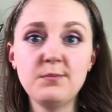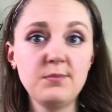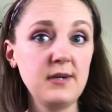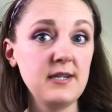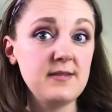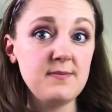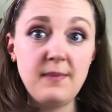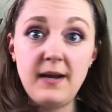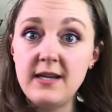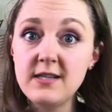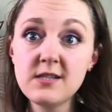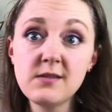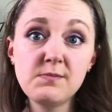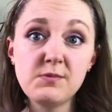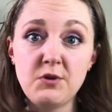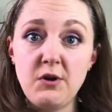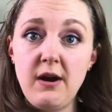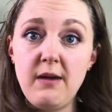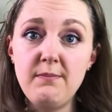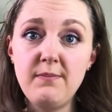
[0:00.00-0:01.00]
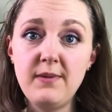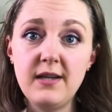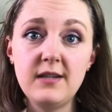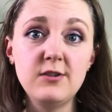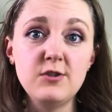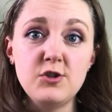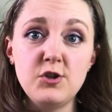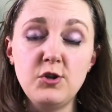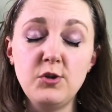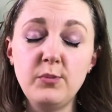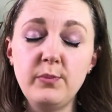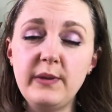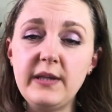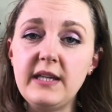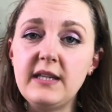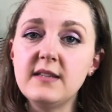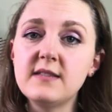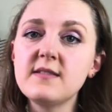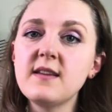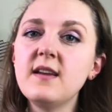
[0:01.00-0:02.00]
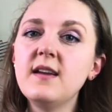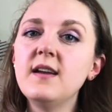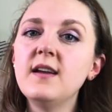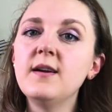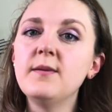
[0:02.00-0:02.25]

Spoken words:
Press my subscribe button too, please.